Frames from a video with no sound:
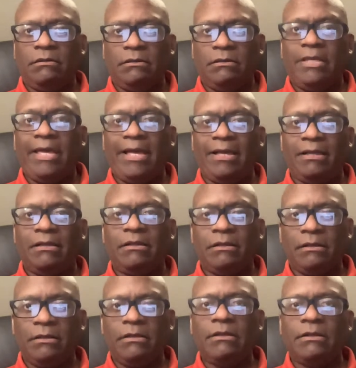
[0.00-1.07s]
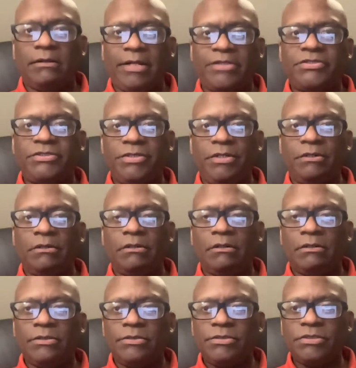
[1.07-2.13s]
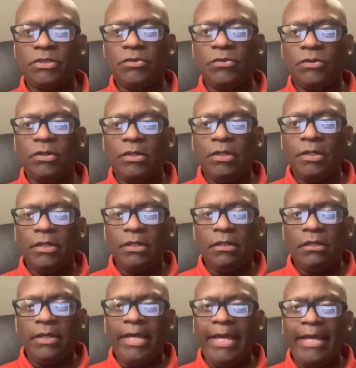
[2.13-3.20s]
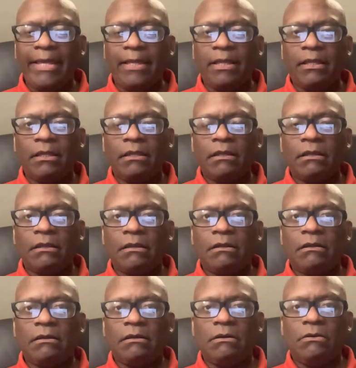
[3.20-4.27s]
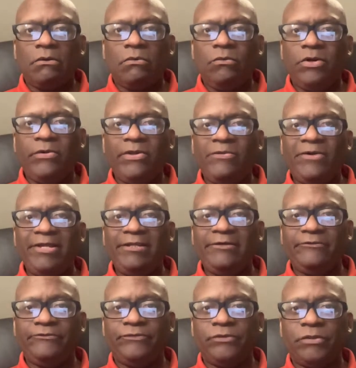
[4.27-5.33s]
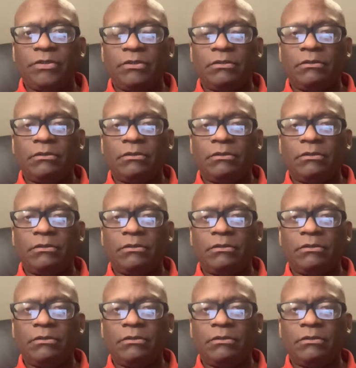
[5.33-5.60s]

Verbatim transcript: Yeah, next year. So, hey, what are we waiting for?